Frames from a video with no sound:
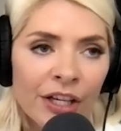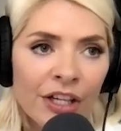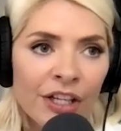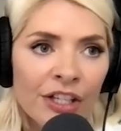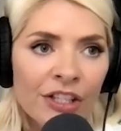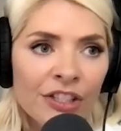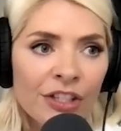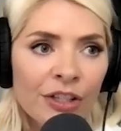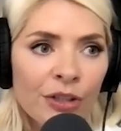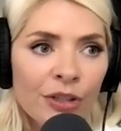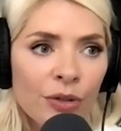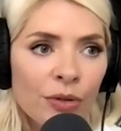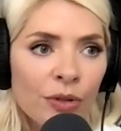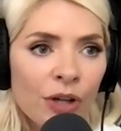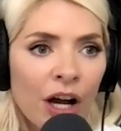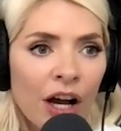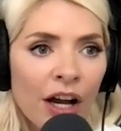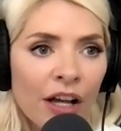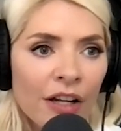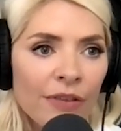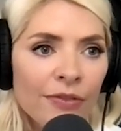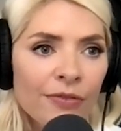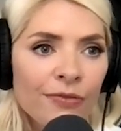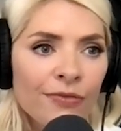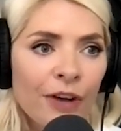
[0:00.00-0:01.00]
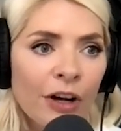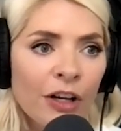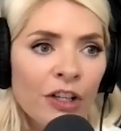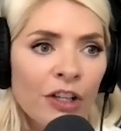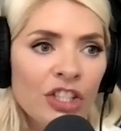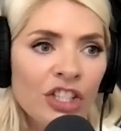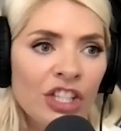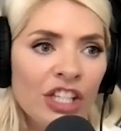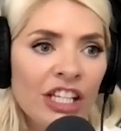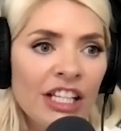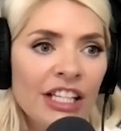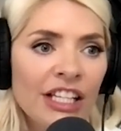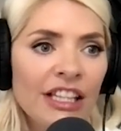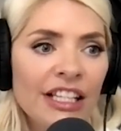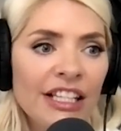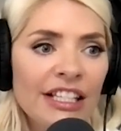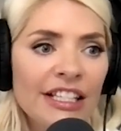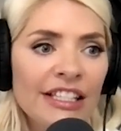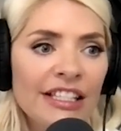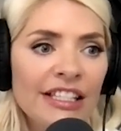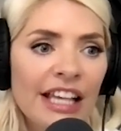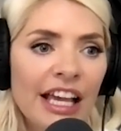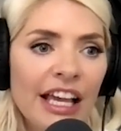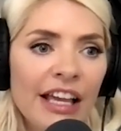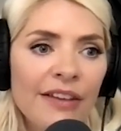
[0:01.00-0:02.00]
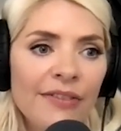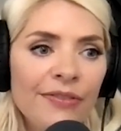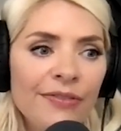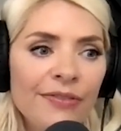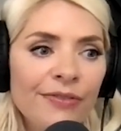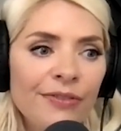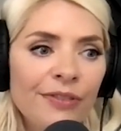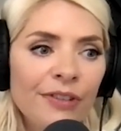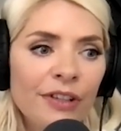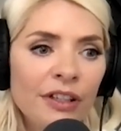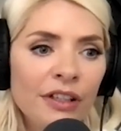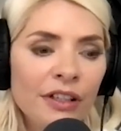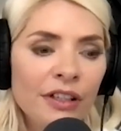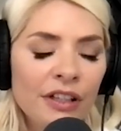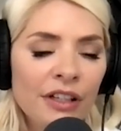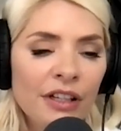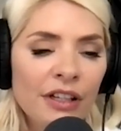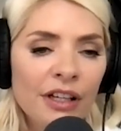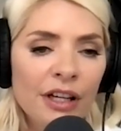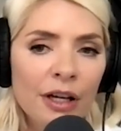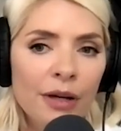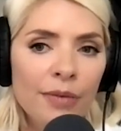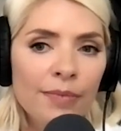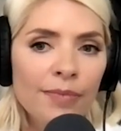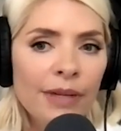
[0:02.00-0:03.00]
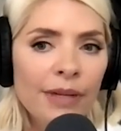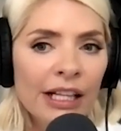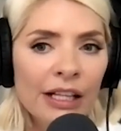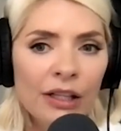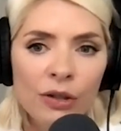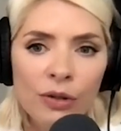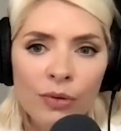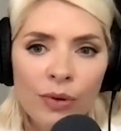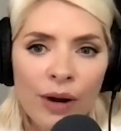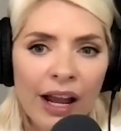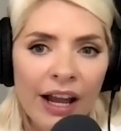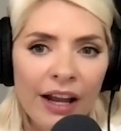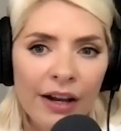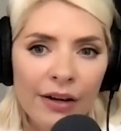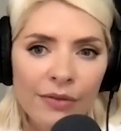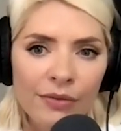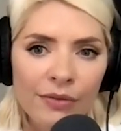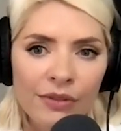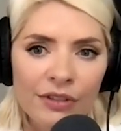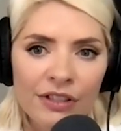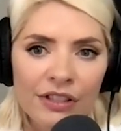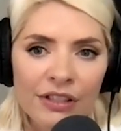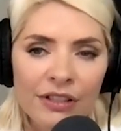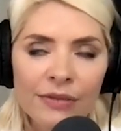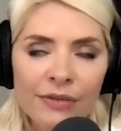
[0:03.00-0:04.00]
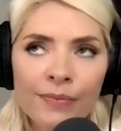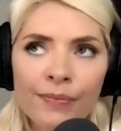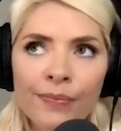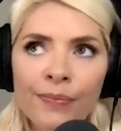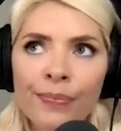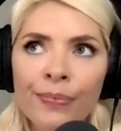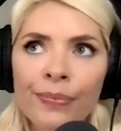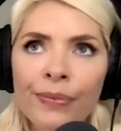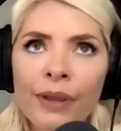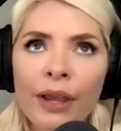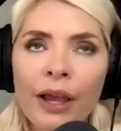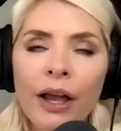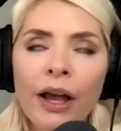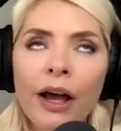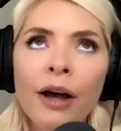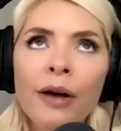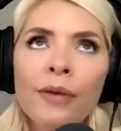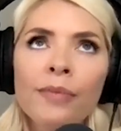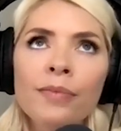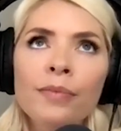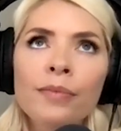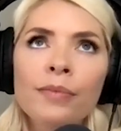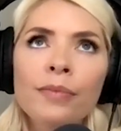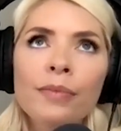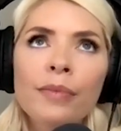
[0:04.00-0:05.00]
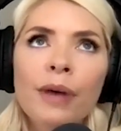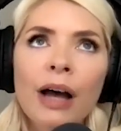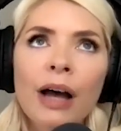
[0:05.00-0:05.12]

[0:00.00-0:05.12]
So you kind of function in this safe middle ground. And